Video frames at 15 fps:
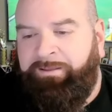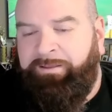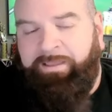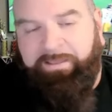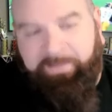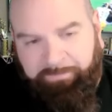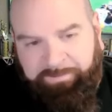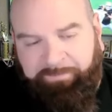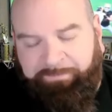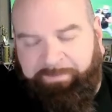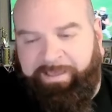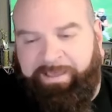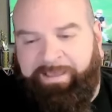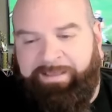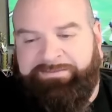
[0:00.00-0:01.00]
Incomplete
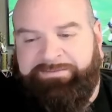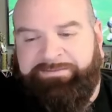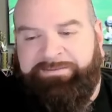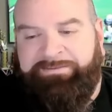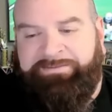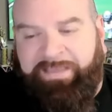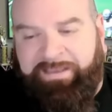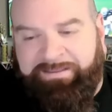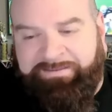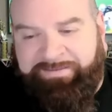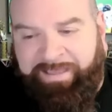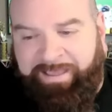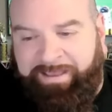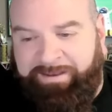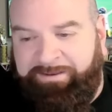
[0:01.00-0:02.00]
pass, second and
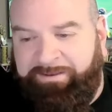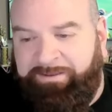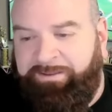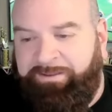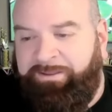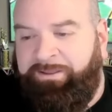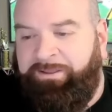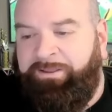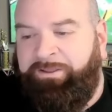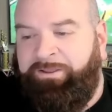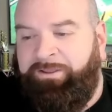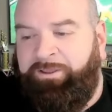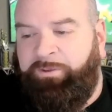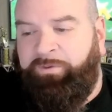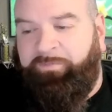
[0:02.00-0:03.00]
10.
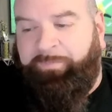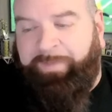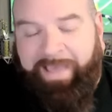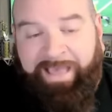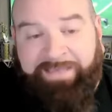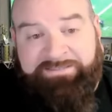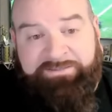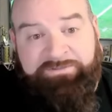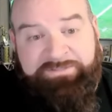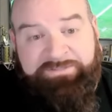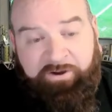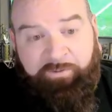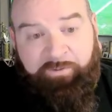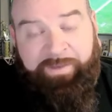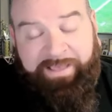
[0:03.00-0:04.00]
You have a pass to
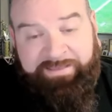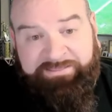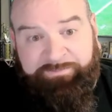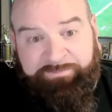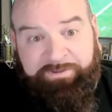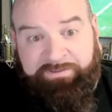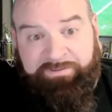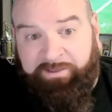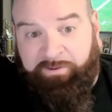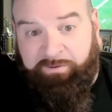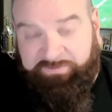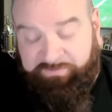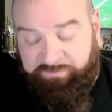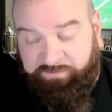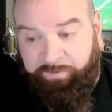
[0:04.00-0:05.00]
Jeremiah Smith that
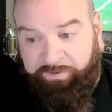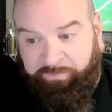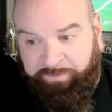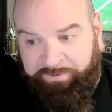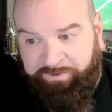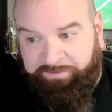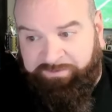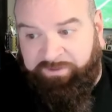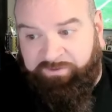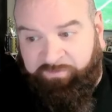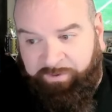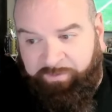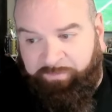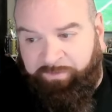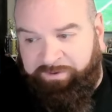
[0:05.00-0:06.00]
goes to the
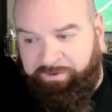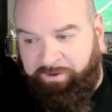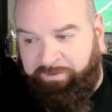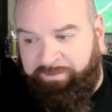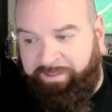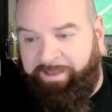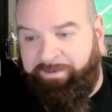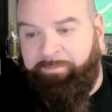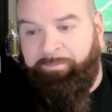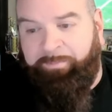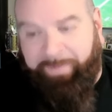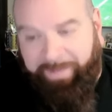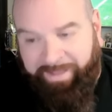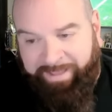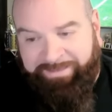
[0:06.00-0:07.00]
21-yard line,
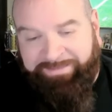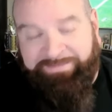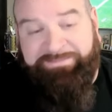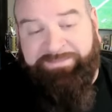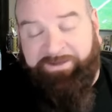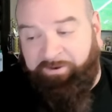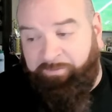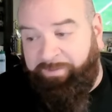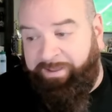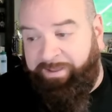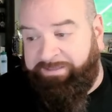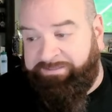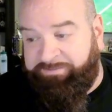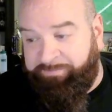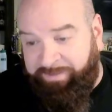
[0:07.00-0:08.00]
but
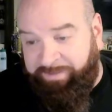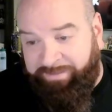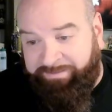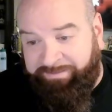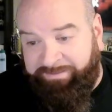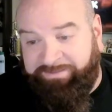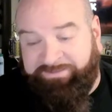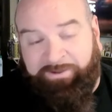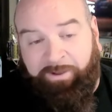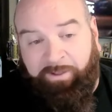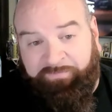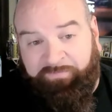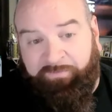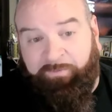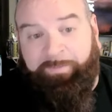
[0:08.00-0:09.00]
Jeremiah Smith is
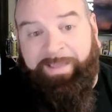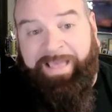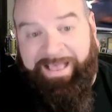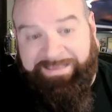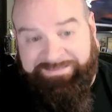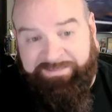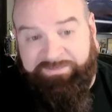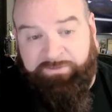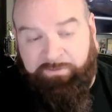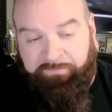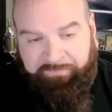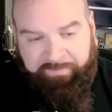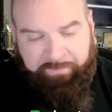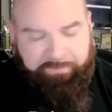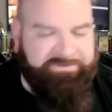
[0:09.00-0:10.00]
called for a pass
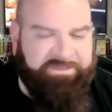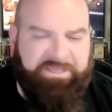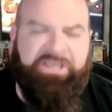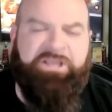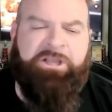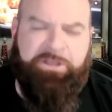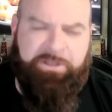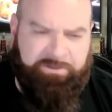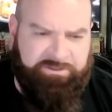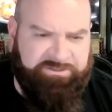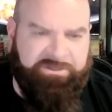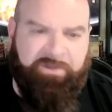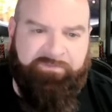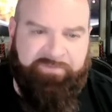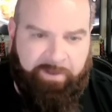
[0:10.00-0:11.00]
interference. He clearly
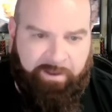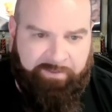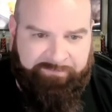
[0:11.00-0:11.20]
shoved off.